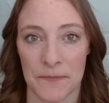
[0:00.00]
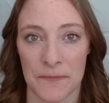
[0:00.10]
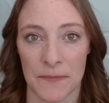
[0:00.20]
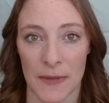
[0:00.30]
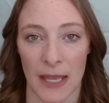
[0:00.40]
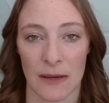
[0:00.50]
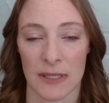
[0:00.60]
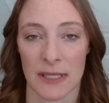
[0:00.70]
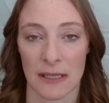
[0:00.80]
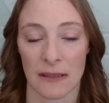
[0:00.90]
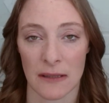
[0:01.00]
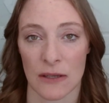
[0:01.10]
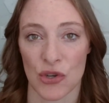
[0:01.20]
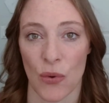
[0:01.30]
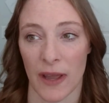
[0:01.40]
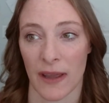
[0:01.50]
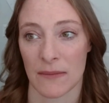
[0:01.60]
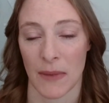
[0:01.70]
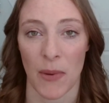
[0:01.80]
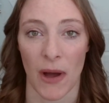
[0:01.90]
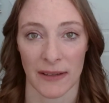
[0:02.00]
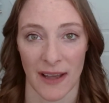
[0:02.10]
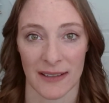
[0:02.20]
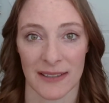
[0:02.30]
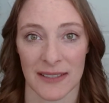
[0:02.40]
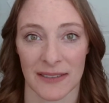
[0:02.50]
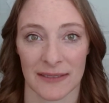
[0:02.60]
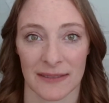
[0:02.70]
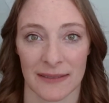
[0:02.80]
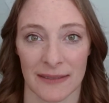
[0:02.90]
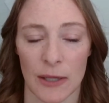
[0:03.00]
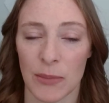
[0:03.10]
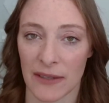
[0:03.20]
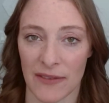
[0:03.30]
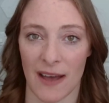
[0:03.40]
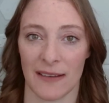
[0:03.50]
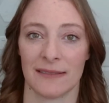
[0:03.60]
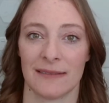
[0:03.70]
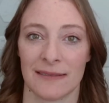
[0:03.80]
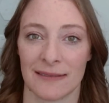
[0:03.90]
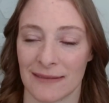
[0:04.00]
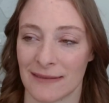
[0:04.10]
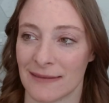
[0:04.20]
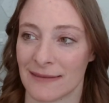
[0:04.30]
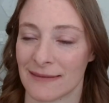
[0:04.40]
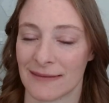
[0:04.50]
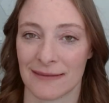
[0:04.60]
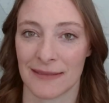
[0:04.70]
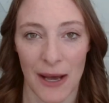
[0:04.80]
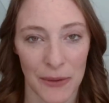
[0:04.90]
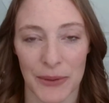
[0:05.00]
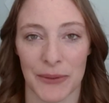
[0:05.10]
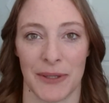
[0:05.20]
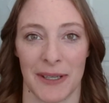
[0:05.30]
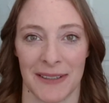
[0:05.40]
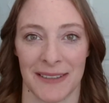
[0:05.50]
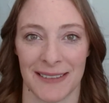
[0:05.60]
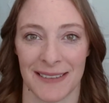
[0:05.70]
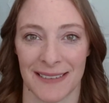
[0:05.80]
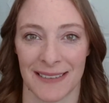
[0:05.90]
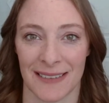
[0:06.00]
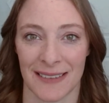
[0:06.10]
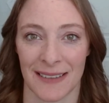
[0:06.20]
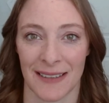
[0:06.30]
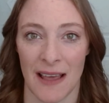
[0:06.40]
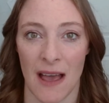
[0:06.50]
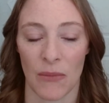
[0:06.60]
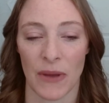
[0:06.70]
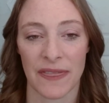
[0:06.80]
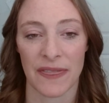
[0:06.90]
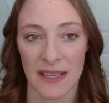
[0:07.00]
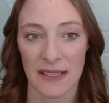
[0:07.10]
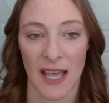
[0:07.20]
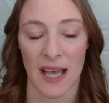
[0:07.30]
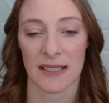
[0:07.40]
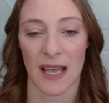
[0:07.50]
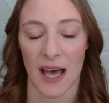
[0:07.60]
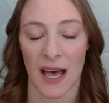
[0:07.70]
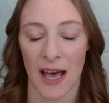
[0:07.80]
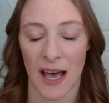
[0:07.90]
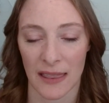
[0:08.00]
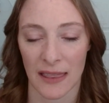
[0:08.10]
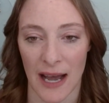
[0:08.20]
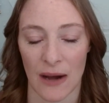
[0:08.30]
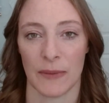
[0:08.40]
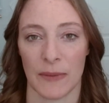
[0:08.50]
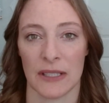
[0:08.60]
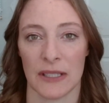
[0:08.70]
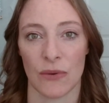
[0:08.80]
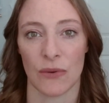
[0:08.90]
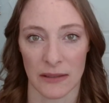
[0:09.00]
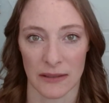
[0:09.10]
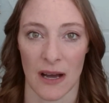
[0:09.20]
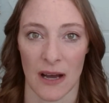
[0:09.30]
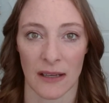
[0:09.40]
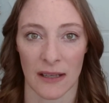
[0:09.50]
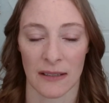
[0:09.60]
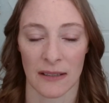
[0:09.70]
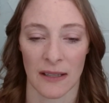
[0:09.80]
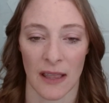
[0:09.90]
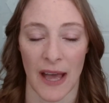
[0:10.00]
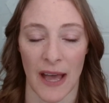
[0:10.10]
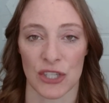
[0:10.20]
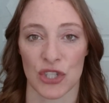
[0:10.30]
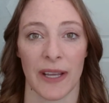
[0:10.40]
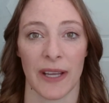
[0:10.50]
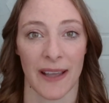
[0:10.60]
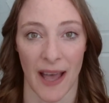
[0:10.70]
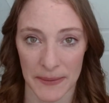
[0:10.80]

And it was stealing the joy in my podcast. Can you believe that? How rude. But this has allowed me to unlock that joy again